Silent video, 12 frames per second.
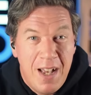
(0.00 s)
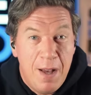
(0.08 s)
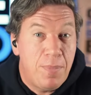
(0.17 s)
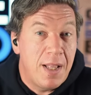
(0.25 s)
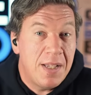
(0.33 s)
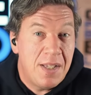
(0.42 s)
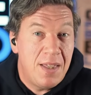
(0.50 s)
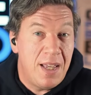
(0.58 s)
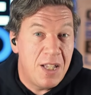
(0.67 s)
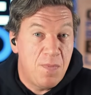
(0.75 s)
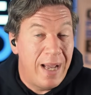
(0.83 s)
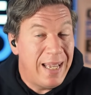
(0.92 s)
Plus,
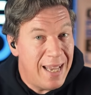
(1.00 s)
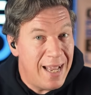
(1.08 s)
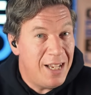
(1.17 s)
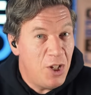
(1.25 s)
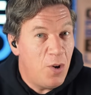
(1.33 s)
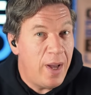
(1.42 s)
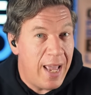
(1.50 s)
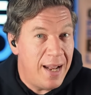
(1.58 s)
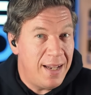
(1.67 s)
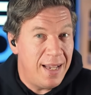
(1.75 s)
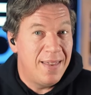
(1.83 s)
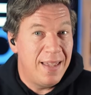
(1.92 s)
there's my Getting Your Head
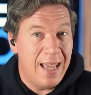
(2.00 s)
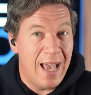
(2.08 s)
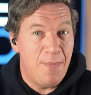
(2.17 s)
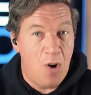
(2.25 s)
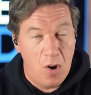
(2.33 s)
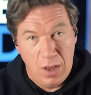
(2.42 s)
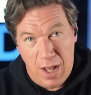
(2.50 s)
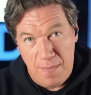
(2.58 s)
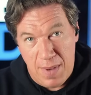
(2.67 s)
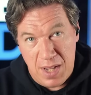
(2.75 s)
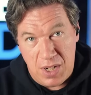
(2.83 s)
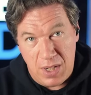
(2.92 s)
in the Game online
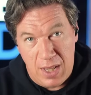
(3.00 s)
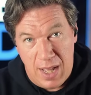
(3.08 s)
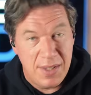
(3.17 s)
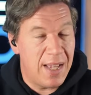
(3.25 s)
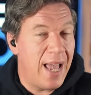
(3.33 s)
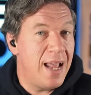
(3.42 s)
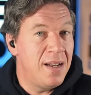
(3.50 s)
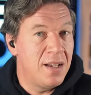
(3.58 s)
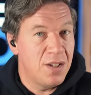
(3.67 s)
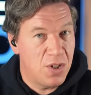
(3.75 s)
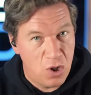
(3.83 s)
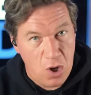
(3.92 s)
masterclass and
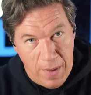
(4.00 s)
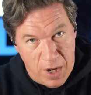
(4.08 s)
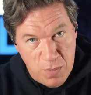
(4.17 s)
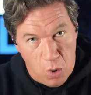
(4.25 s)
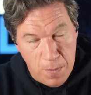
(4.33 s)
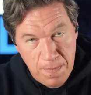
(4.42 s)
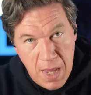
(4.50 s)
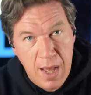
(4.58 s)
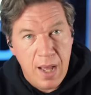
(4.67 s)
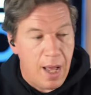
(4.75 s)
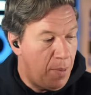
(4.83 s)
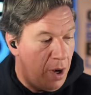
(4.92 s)
so much more.
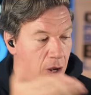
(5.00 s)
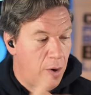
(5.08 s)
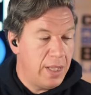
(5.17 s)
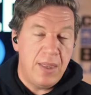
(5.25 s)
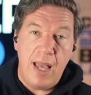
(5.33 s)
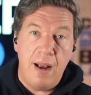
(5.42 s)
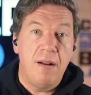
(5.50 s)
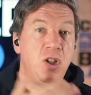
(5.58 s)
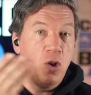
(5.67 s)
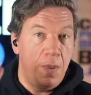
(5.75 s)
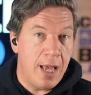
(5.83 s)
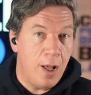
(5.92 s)
And by going there,
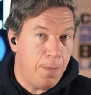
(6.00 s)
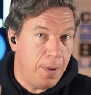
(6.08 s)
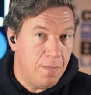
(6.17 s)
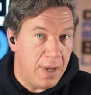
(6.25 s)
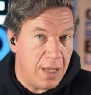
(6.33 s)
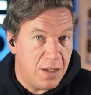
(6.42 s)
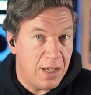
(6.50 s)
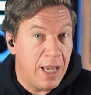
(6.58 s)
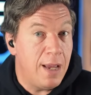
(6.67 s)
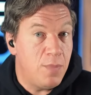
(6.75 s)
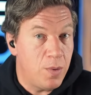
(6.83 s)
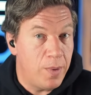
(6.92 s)
you'll be helping me to
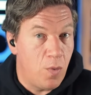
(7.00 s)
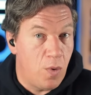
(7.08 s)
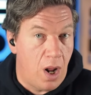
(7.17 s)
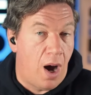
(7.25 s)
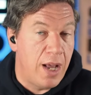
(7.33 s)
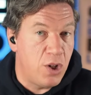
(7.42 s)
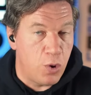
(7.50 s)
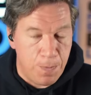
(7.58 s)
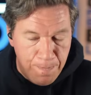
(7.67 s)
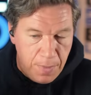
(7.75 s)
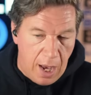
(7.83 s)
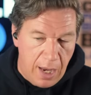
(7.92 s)
keep doing what I do.
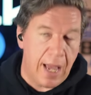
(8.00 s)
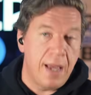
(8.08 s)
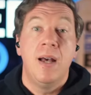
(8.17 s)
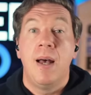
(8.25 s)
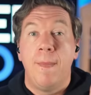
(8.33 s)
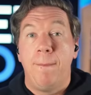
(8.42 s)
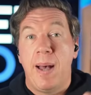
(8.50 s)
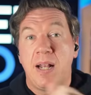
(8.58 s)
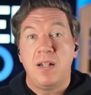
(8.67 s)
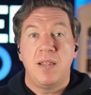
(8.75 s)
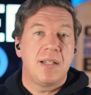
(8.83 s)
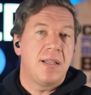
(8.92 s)
Okay, back
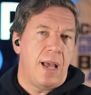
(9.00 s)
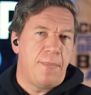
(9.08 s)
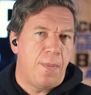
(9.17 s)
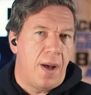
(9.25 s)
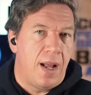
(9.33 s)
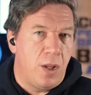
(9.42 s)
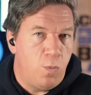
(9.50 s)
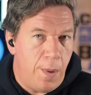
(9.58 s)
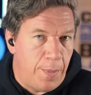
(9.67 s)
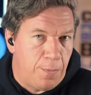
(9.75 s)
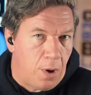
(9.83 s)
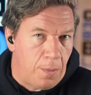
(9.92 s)
to this Labor Party
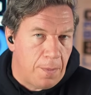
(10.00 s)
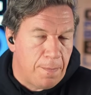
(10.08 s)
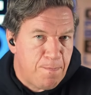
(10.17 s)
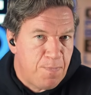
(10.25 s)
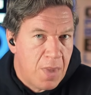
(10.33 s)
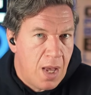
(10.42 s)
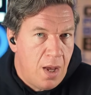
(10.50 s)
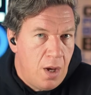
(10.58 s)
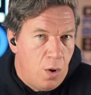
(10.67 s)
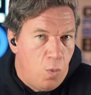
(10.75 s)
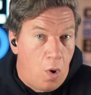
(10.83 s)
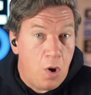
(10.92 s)
women problem.
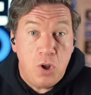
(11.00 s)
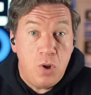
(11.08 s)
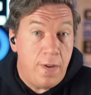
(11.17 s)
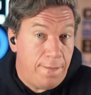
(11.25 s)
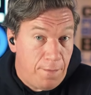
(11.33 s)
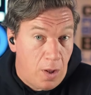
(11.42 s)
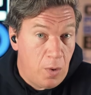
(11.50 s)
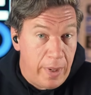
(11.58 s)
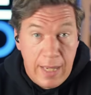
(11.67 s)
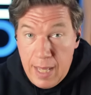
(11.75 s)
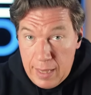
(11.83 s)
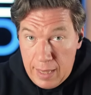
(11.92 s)
What do the
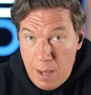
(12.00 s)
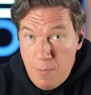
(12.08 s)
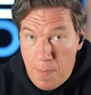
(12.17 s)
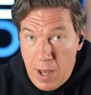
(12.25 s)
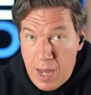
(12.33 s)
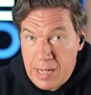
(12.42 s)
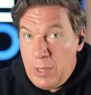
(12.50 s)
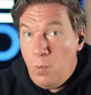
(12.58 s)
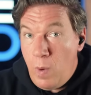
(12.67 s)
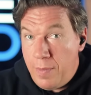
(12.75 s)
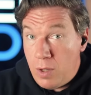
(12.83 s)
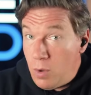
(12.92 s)
following Labor Party
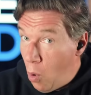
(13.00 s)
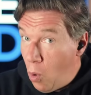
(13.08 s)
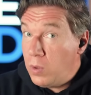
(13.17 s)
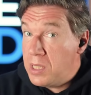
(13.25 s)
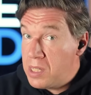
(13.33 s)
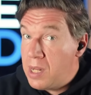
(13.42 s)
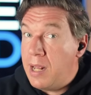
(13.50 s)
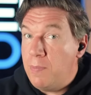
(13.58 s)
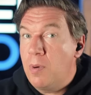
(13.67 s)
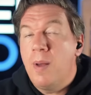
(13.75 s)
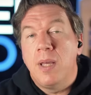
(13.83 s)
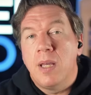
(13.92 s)
women, all state
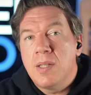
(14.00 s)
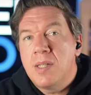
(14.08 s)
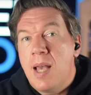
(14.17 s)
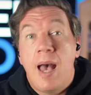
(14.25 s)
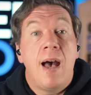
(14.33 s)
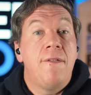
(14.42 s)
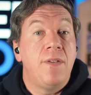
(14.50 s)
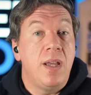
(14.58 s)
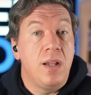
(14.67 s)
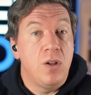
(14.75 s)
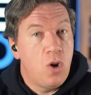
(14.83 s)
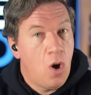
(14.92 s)
premiers, have
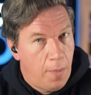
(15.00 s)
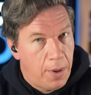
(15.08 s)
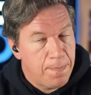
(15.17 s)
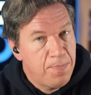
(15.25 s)
in common?